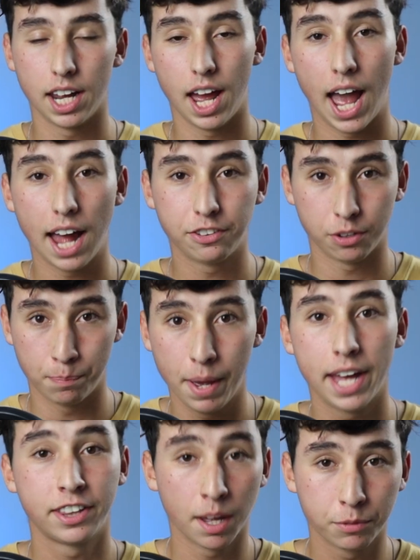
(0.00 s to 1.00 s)
had to
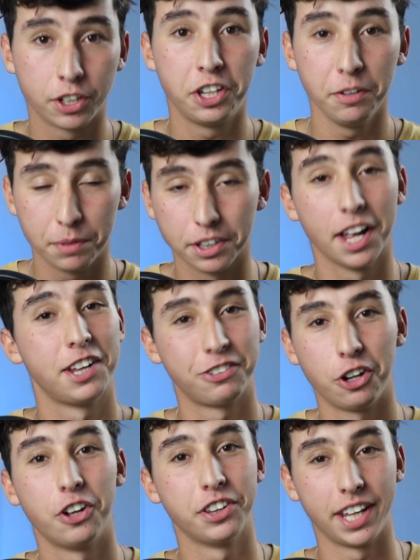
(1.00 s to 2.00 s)
beg them to keep the lights
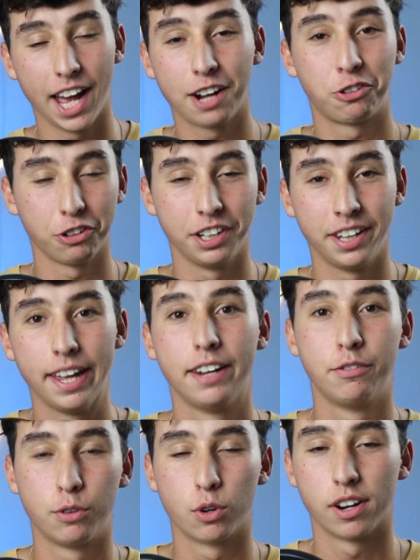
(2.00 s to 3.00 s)
on. They actually
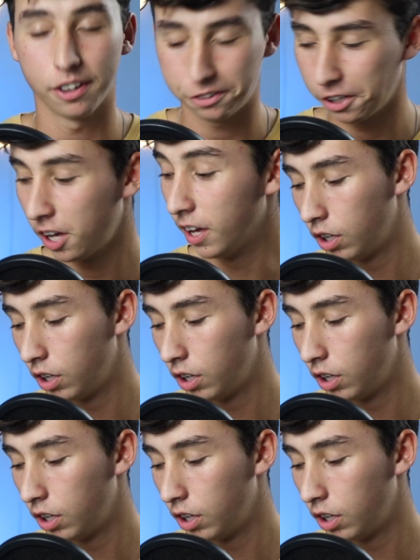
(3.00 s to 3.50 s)
did for us.